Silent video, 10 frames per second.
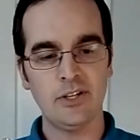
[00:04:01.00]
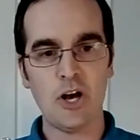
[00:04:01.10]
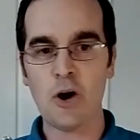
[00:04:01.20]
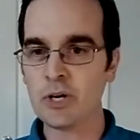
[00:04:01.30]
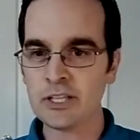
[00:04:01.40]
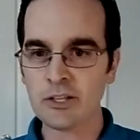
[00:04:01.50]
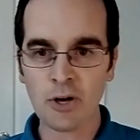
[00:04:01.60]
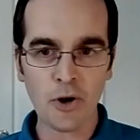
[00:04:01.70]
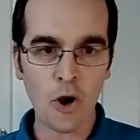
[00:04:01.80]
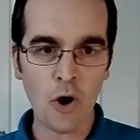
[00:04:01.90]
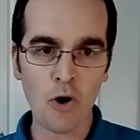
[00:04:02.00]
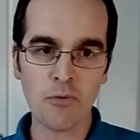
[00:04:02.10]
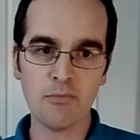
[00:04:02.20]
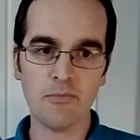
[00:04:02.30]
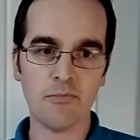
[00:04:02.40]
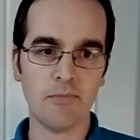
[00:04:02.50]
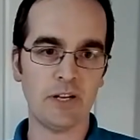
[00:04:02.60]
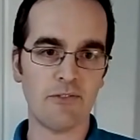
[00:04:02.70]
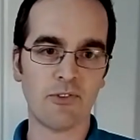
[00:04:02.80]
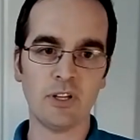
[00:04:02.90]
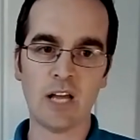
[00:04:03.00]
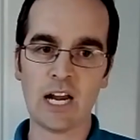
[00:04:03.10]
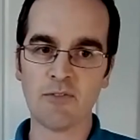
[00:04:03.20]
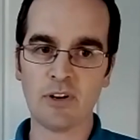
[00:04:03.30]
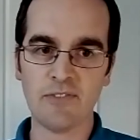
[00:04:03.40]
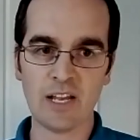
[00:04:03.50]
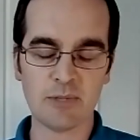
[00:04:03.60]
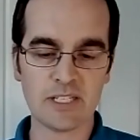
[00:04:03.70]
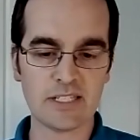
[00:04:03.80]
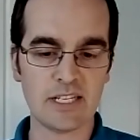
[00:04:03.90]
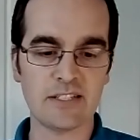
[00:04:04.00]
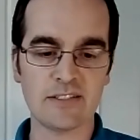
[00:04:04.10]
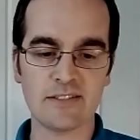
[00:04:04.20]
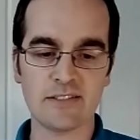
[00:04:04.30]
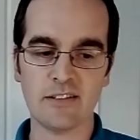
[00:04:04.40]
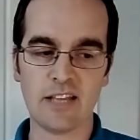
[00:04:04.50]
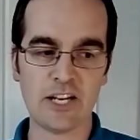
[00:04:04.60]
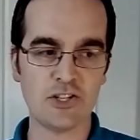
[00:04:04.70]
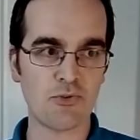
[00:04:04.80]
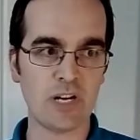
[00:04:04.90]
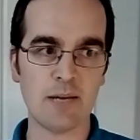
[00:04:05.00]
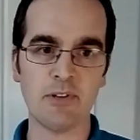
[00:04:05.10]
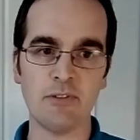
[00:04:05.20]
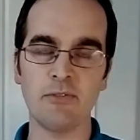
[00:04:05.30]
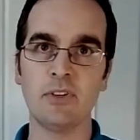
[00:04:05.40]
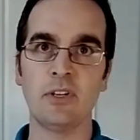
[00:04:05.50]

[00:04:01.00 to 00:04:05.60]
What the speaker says: owning their own home, but for a lot of our families, it's that dream of